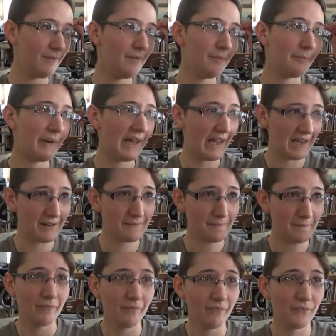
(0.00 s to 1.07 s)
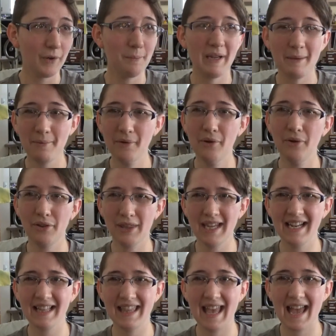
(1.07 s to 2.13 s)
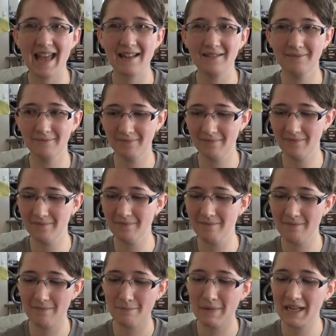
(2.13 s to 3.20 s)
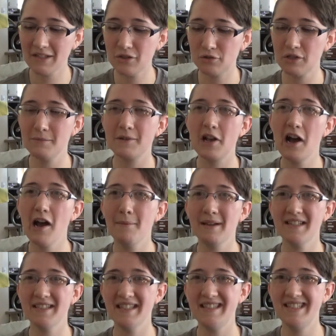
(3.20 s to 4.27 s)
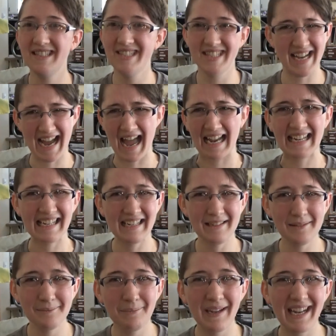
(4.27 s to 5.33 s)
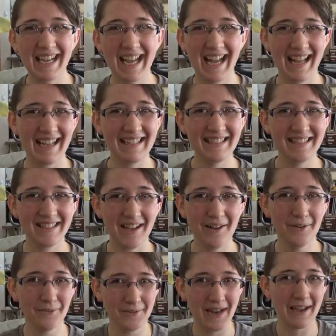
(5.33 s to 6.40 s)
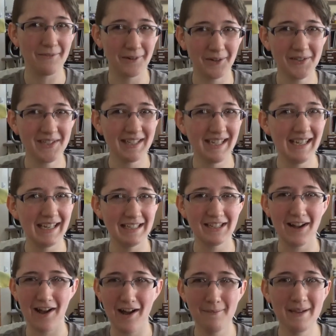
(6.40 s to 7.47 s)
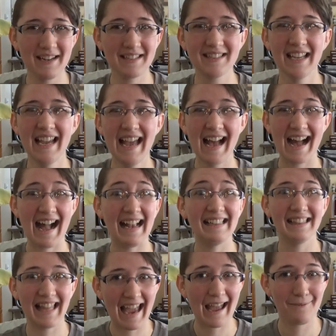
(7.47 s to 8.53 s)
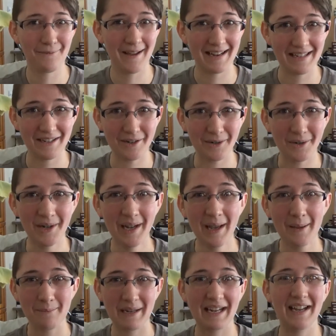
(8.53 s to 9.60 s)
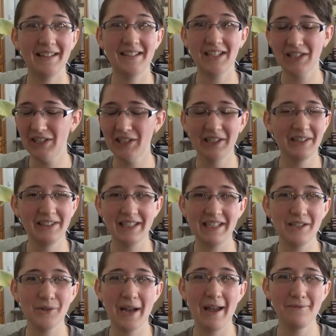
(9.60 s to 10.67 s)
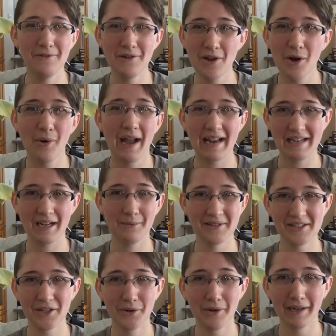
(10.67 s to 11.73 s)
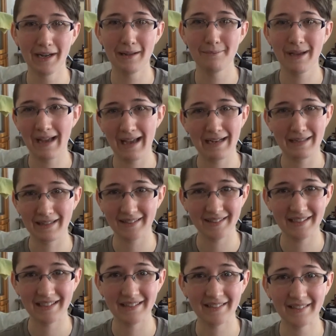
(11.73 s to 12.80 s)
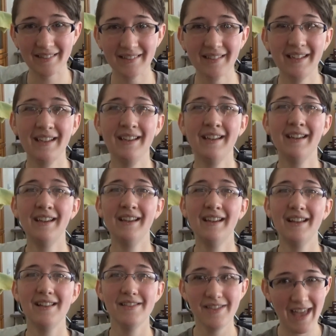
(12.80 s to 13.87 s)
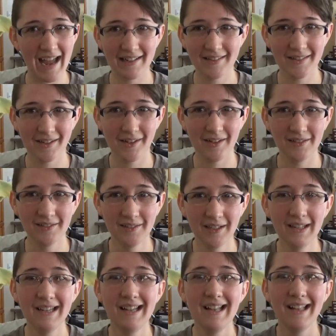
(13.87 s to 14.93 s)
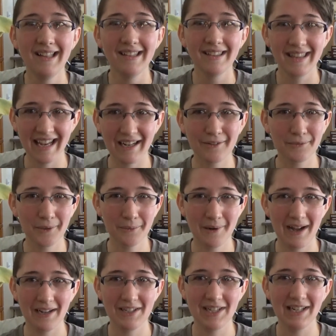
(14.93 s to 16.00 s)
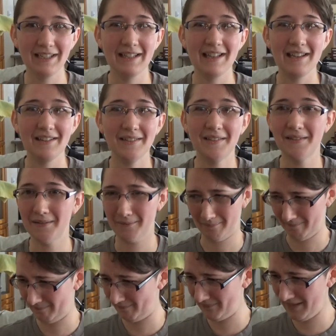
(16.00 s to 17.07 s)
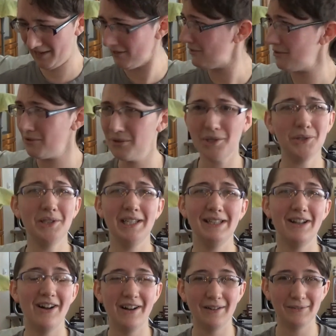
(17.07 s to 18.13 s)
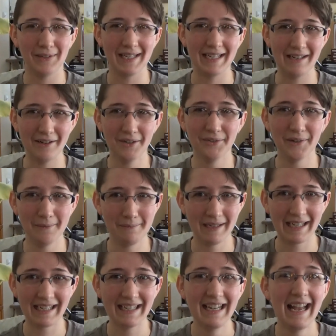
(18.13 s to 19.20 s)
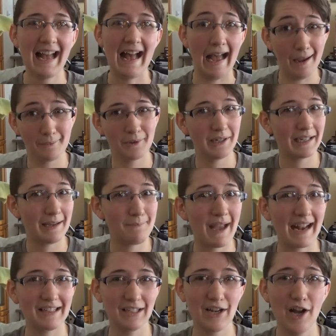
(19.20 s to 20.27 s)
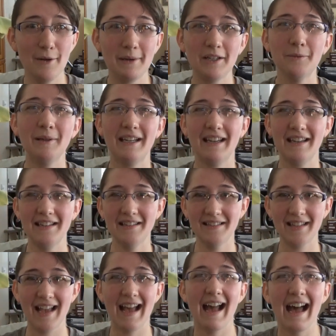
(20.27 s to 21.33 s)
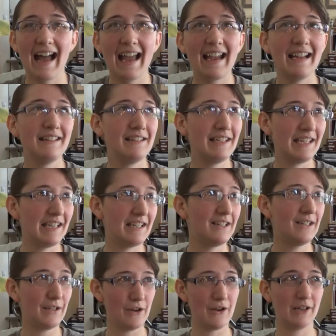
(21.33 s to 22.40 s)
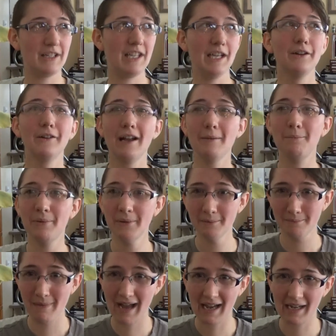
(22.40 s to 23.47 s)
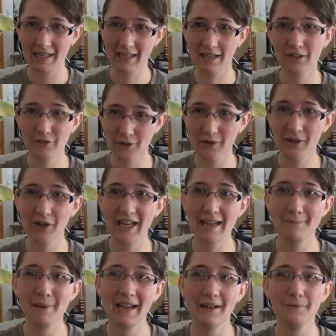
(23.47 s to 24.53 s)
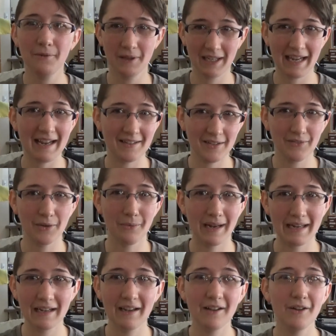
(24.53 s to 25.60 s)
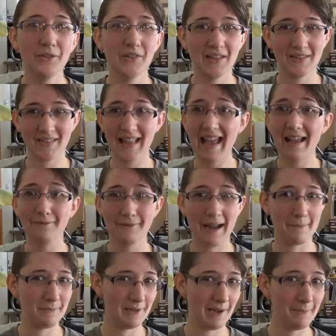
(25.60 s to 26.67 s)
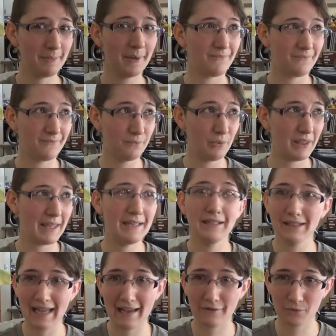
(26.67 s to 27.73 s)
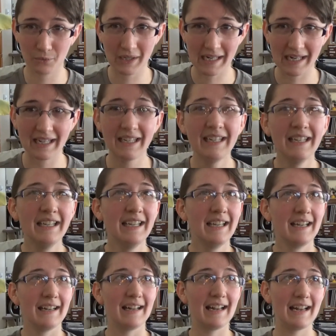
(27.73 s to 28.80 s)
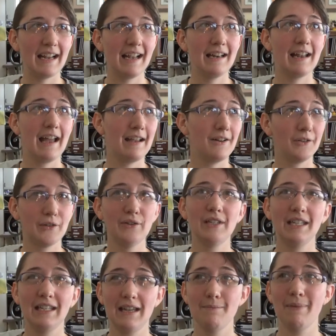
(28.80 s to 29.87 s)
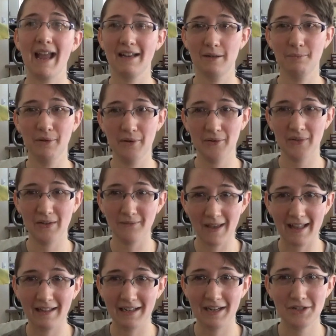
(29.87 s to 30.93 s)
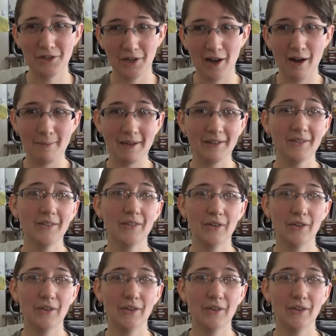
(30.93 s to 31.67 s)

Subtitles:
But for people who think that mainstream comics is dying because of diversity in comics, I laugh at you, because clearly you have no idea what's going on behind the scenes. That's all. Thanks for watching this unusually long video from me. I'm gonna get back to comics because I need to gear up my Kickstarter campaign for The Case of the Wendigo, since that wrapped up within the last week. And I also need to get back to producing Validation comics.